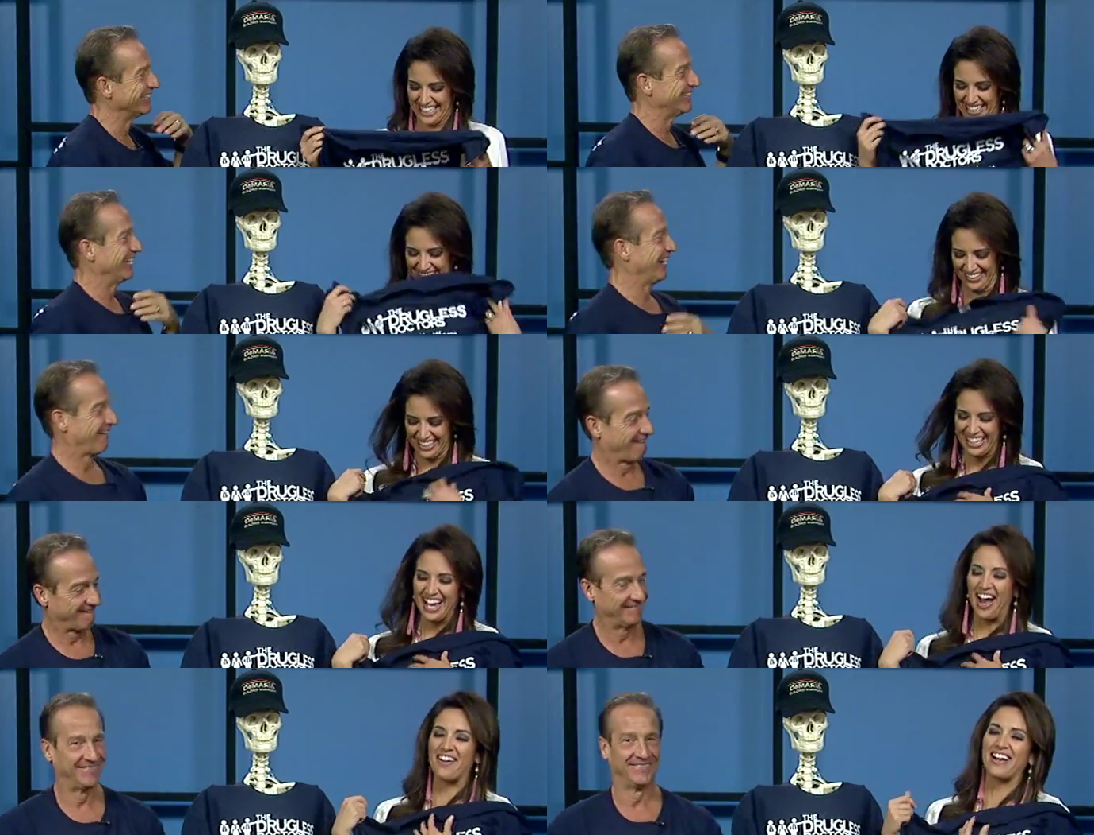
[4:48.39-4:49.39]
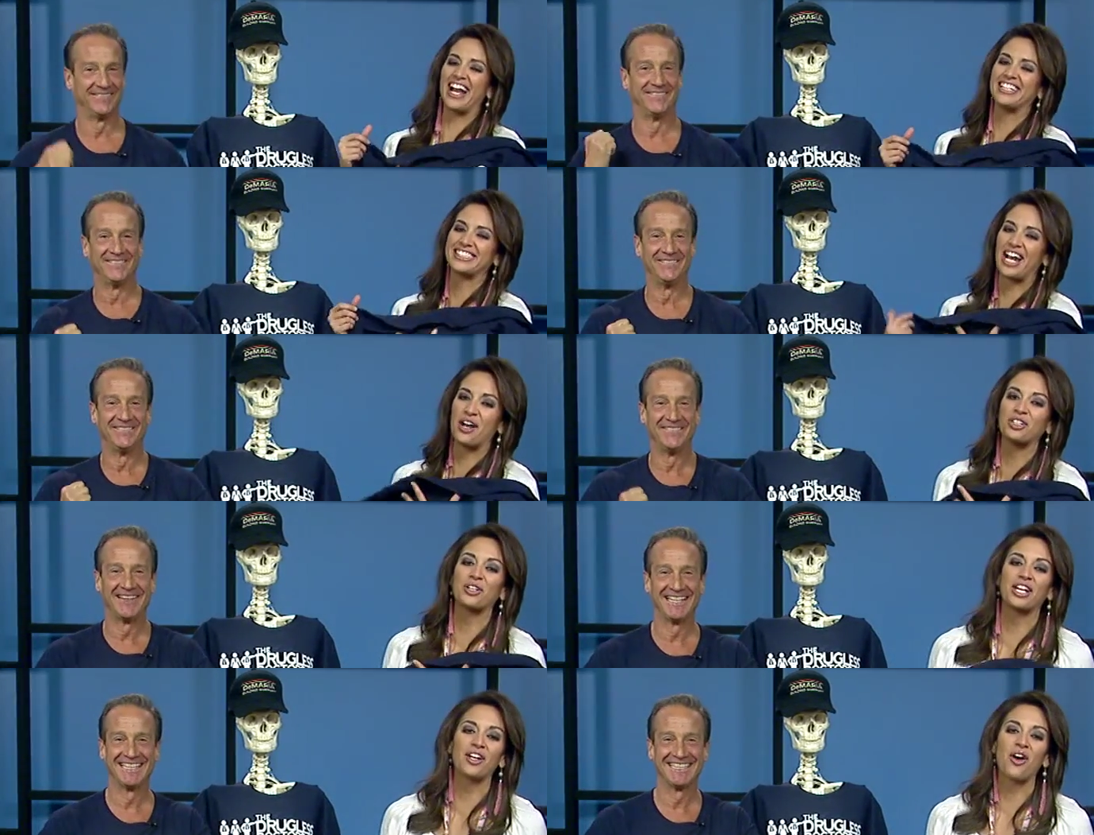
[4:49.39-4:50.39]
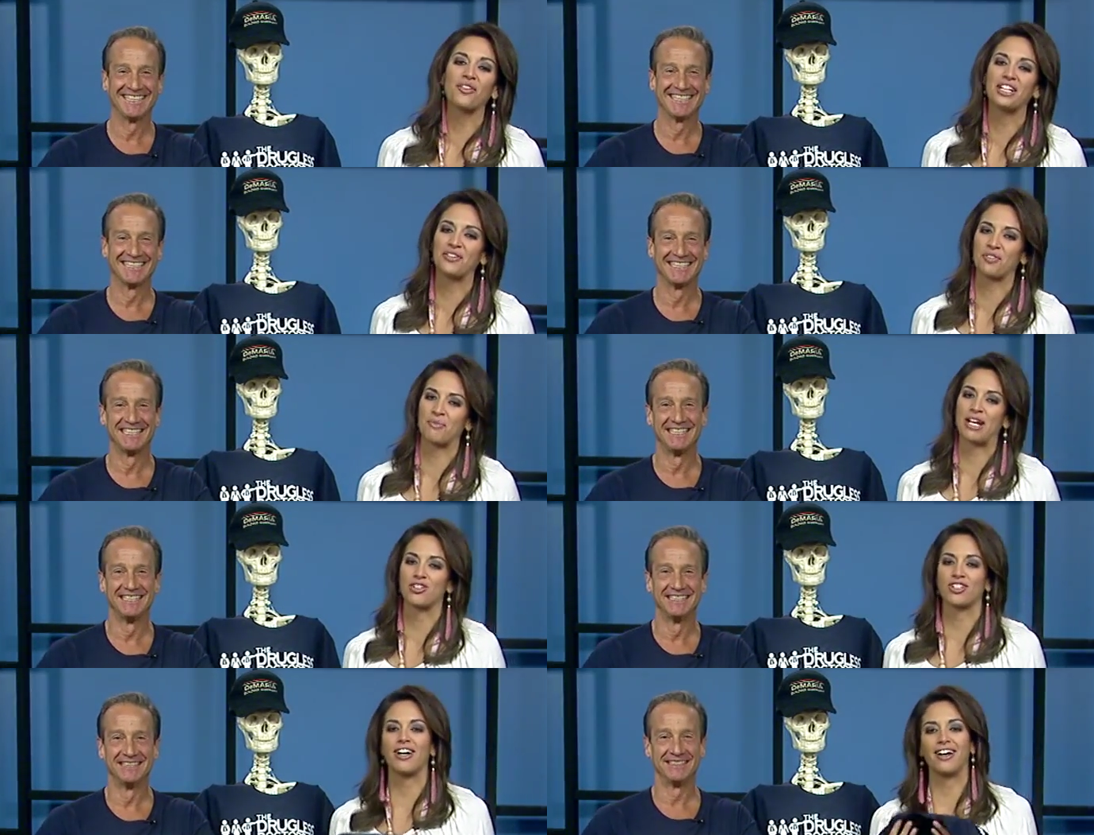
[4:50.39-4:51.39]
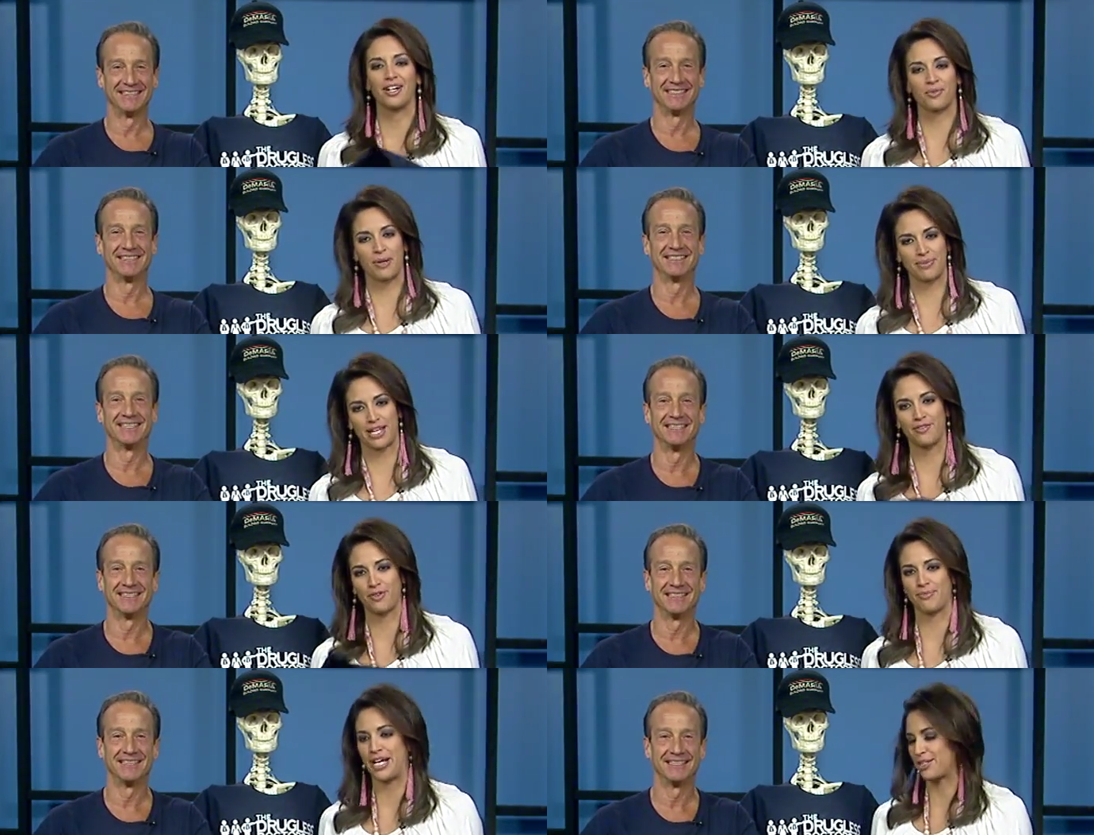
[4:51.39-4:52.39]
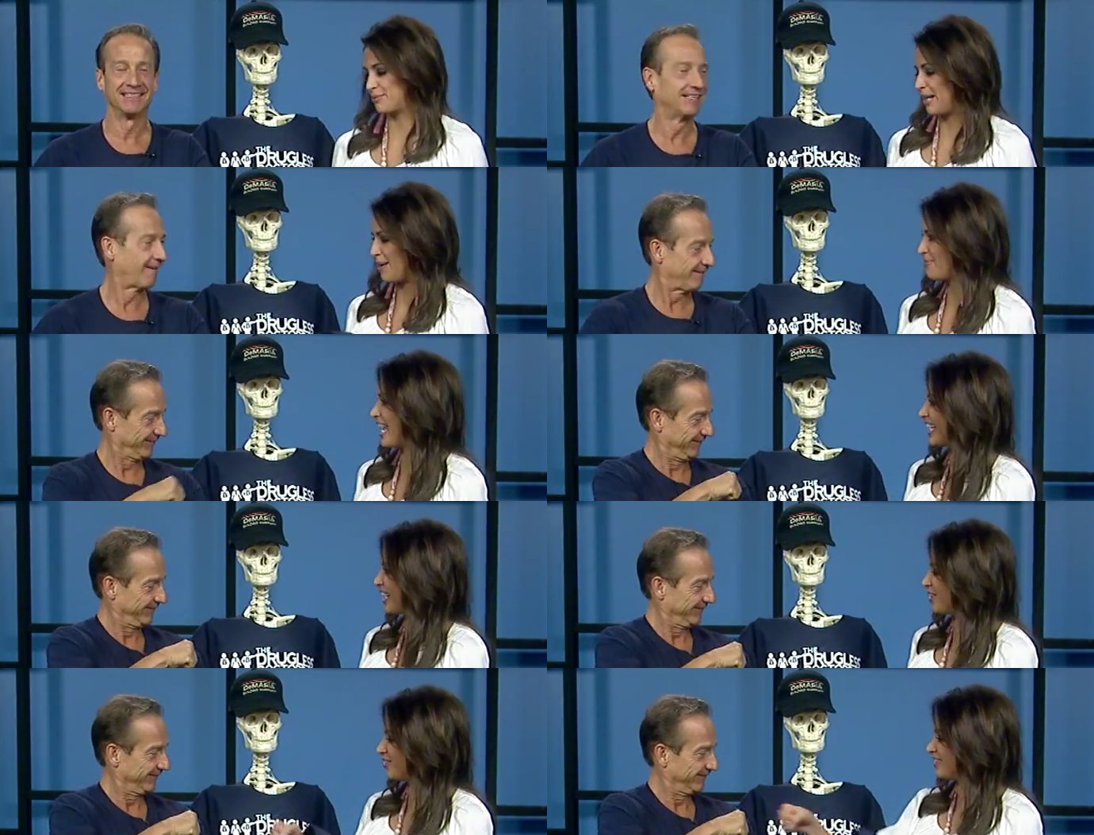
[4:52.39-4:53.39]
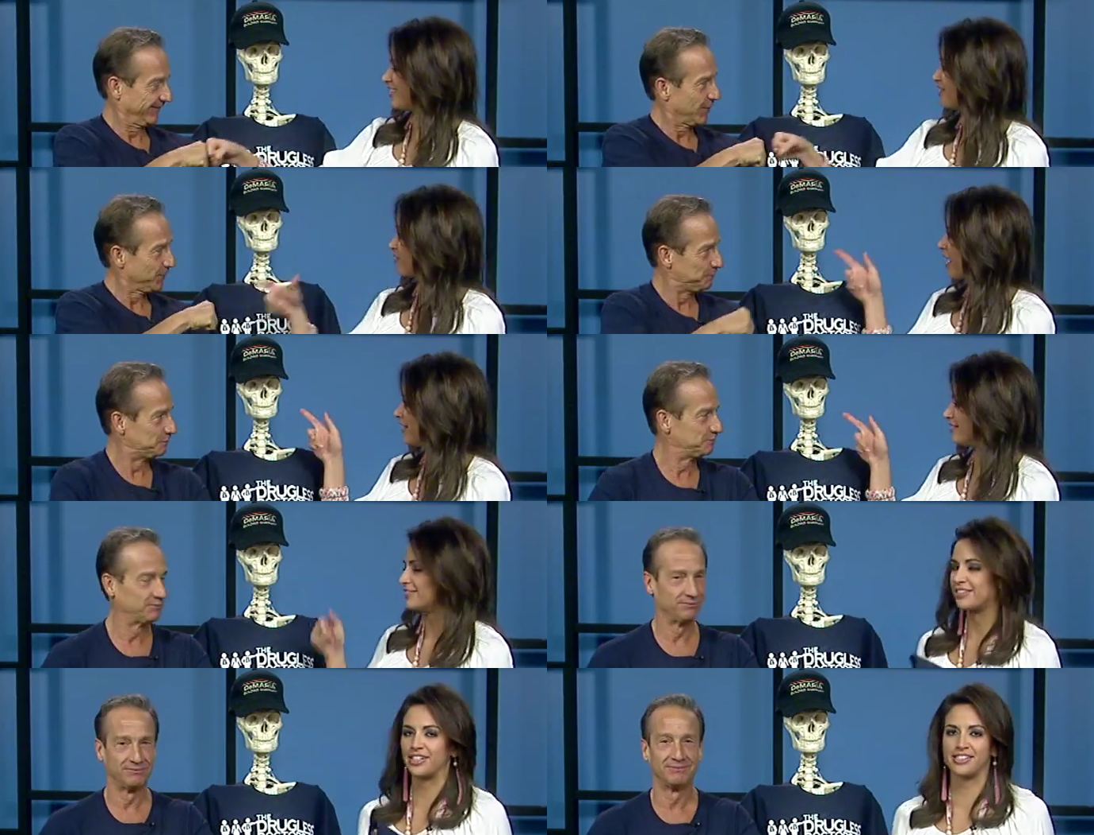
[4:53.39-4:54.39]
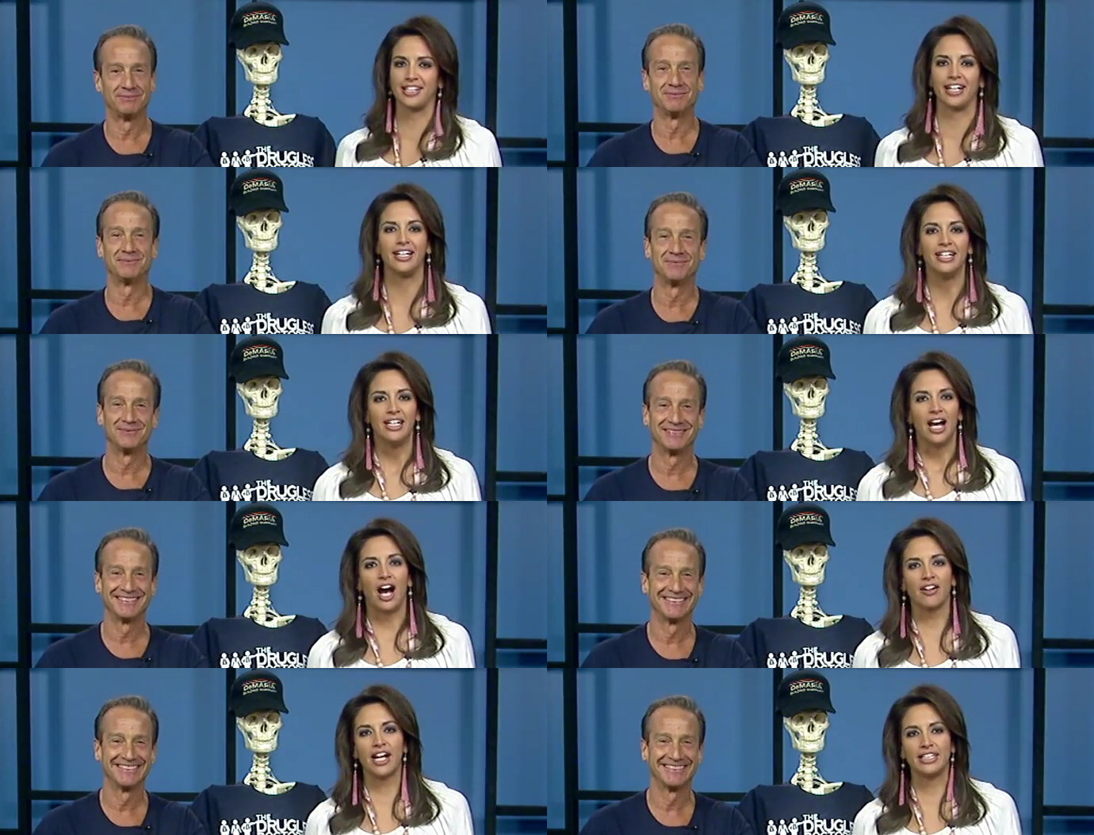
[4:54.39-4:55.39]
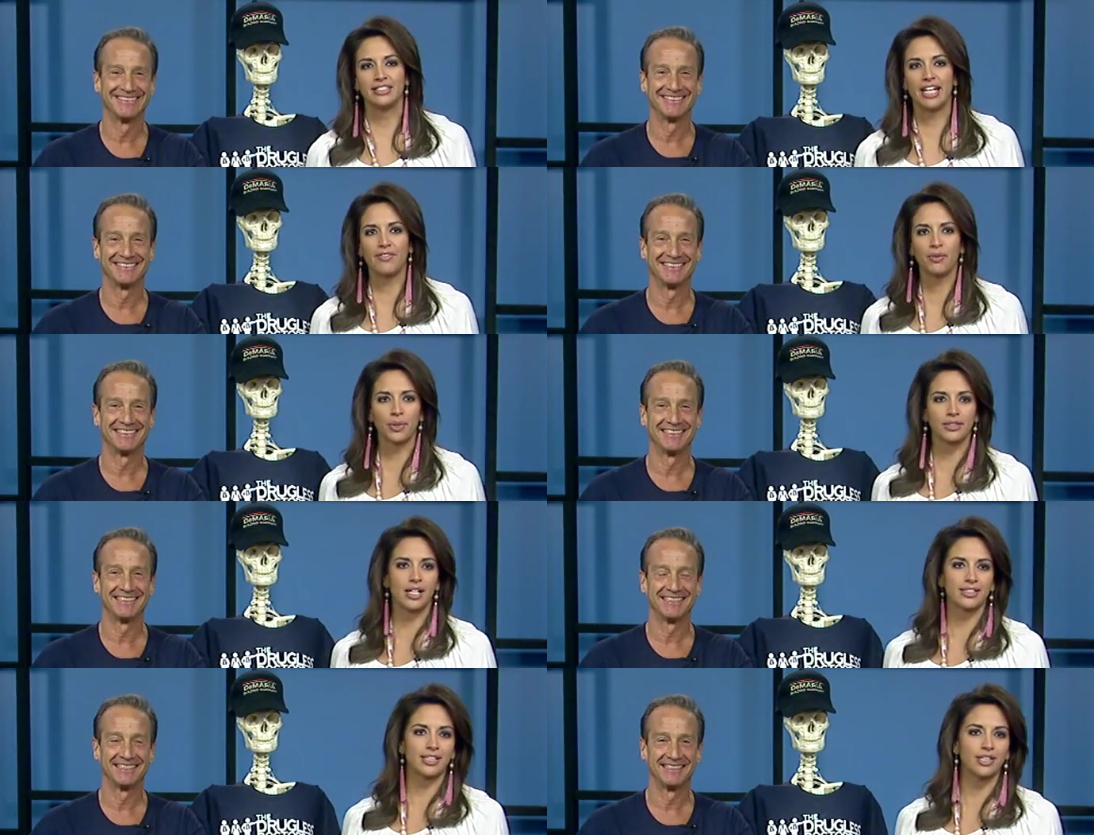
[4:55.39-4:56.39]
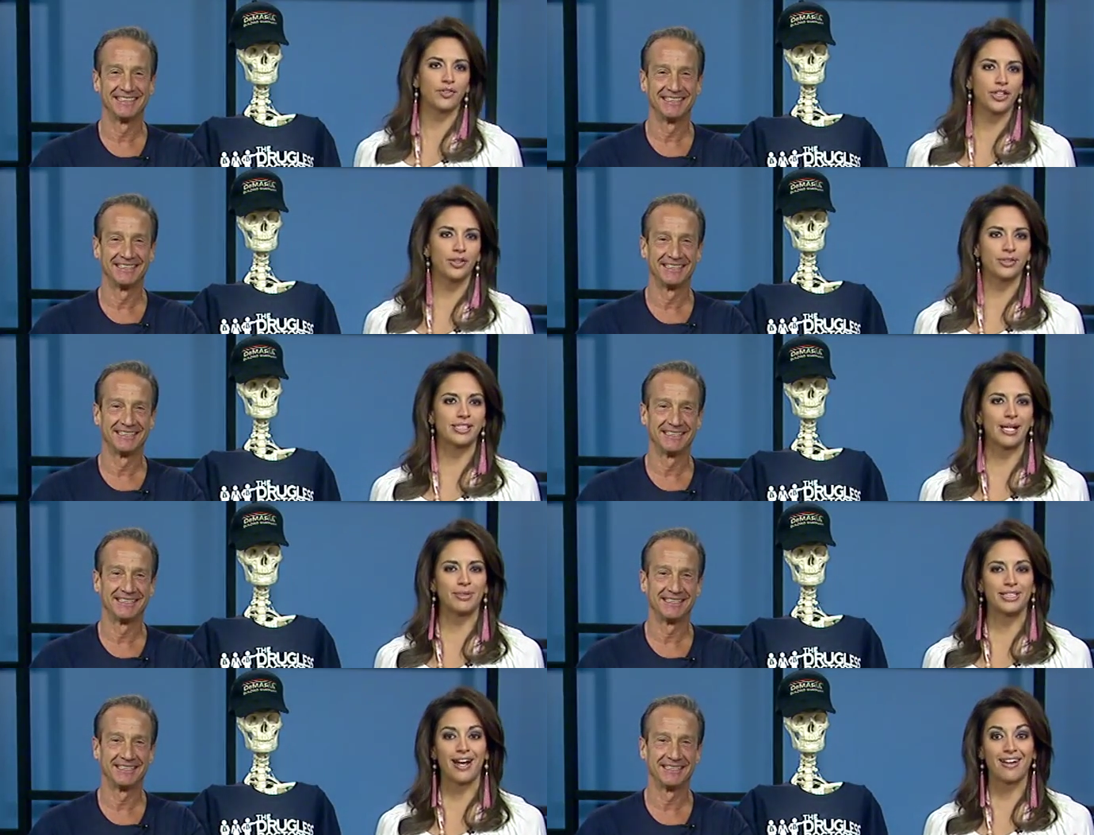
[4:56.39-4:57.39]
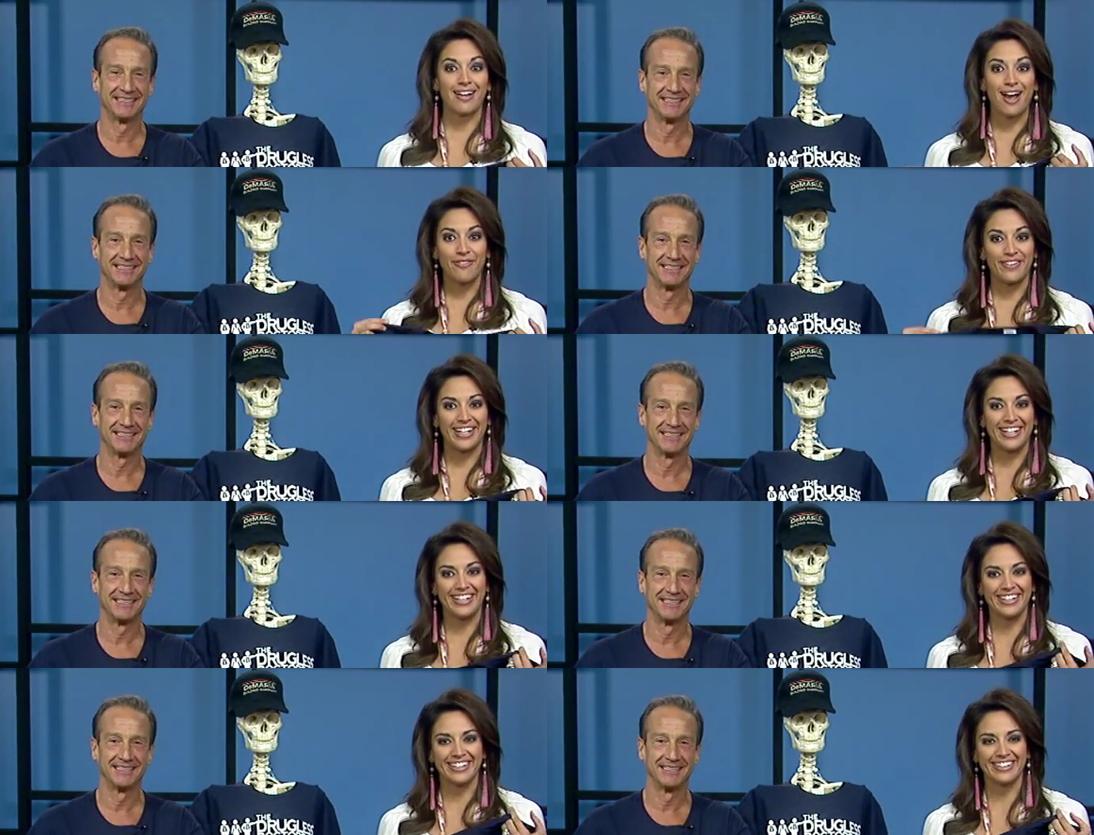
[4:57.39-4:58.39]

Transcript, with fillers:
Speaker 1: you. All right. You can get all the information on our website from Dr. Bob. Thank you. Fred, good to see you. All right, David, we're going to toss things over to you. It's time to talk coffee.